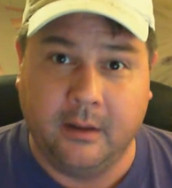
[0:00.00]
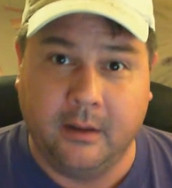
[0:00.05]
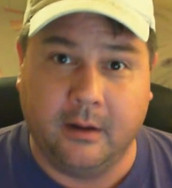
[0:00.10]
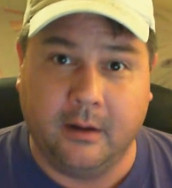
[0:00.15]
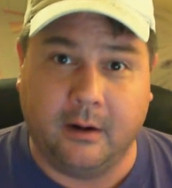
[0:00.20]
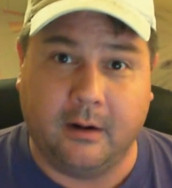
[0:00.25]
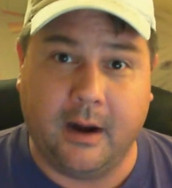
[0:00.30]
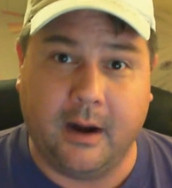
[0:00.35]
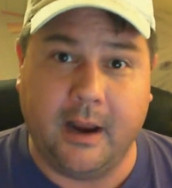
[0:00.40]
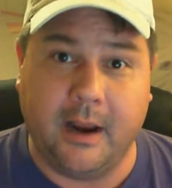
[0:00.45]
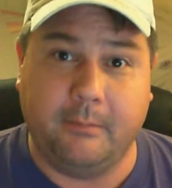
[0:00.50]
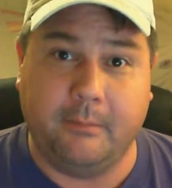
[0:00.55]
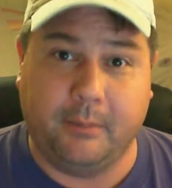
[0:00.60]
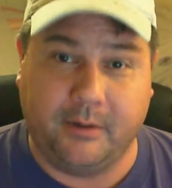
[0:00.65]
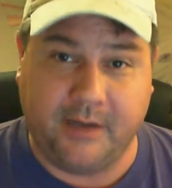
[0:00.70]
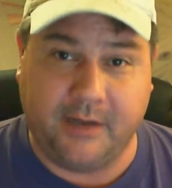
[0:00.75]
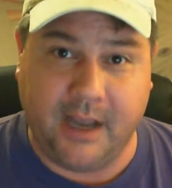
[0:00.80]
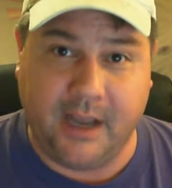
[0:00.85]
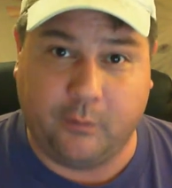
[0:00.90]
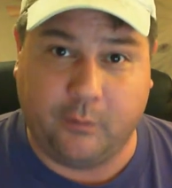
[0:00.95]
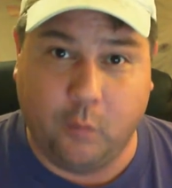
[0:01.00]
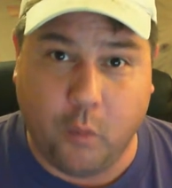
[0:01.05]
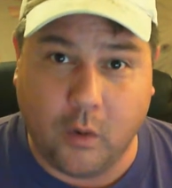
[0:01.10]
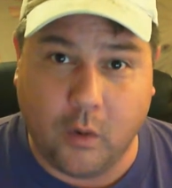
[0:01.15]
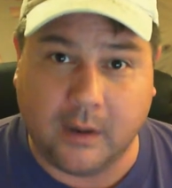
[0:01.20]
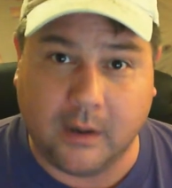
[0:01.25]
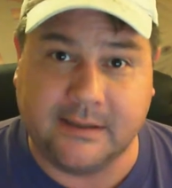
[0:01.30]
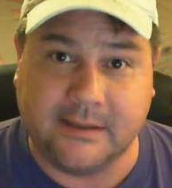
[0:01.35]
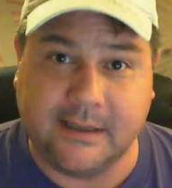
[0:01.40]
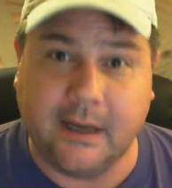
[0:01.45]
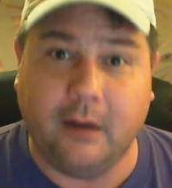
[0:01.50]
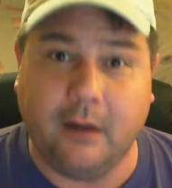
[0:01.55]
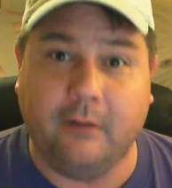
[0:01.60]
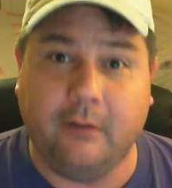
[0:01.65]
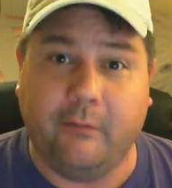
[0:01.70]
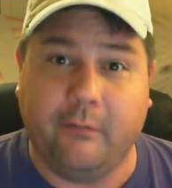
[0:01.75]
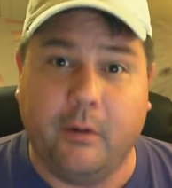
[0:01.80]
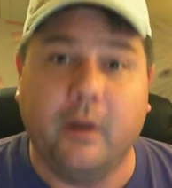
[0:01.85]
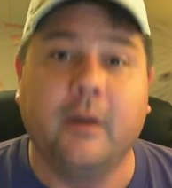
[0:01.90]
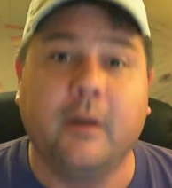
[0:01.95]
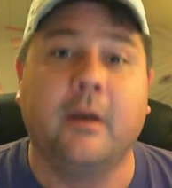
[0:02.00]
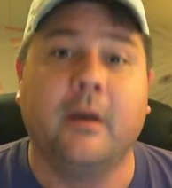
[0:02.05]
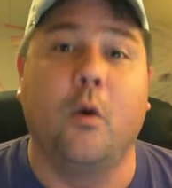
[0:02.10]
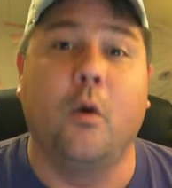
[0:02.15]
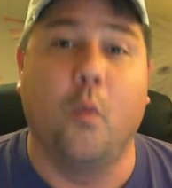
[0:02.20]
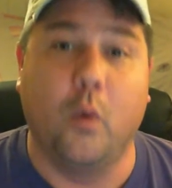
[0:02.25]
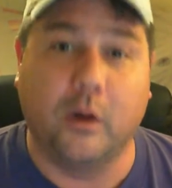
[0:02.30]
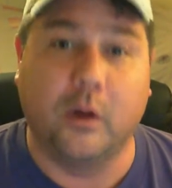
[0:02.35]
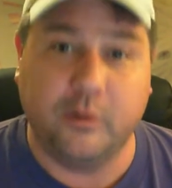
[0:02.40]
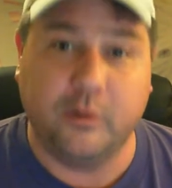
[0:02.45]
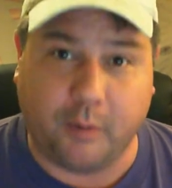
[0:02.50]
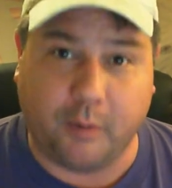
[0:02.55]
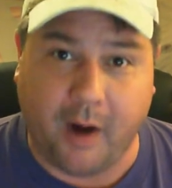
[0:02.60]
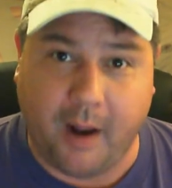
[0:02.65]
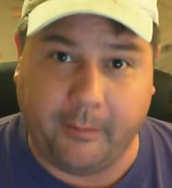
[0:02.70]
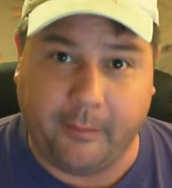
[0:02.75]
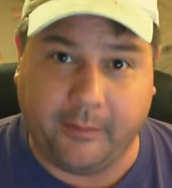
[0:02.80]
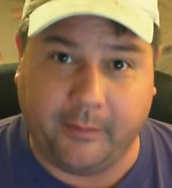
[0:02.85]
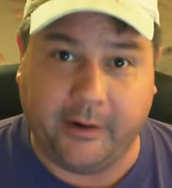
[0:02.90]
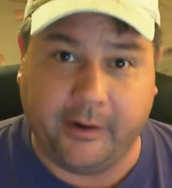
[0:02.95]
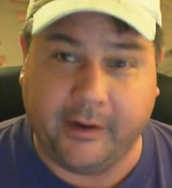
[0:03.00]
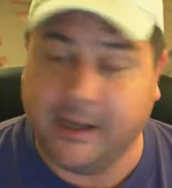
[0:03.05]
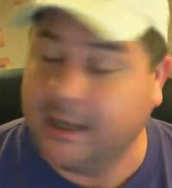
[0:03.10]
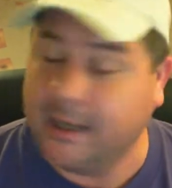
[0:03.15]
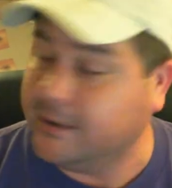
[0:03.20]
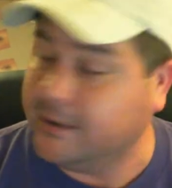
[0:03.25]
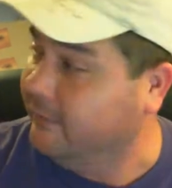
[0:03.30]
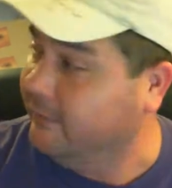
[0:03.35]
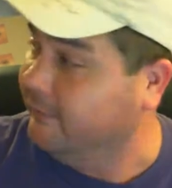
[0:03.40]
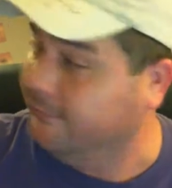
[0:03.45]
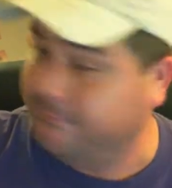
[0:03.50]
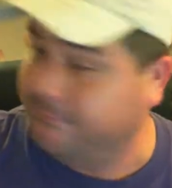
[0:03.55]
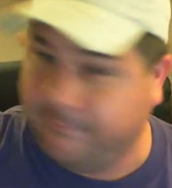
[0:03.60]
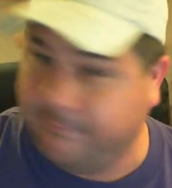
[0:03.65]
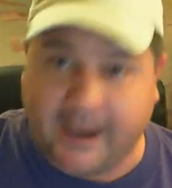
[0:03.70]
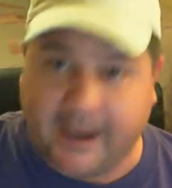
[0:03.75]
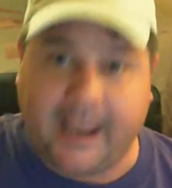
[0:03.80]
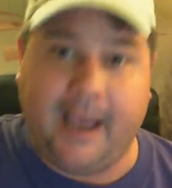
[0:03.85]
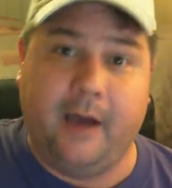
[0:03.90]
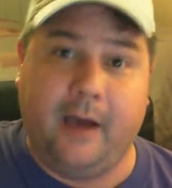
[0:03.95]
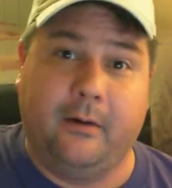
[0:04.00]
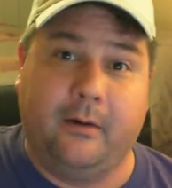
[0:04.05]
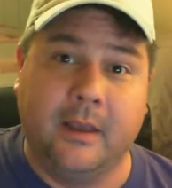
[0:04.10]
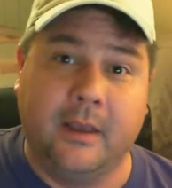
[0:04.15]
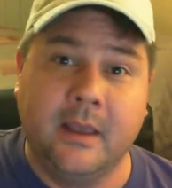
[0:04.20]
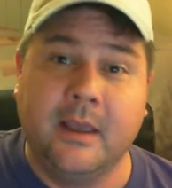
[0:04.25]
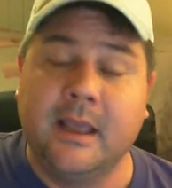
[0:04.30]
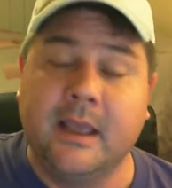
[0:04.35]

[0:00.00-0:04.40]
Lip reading: All right, protect oneself, one's property. Get the fuck out.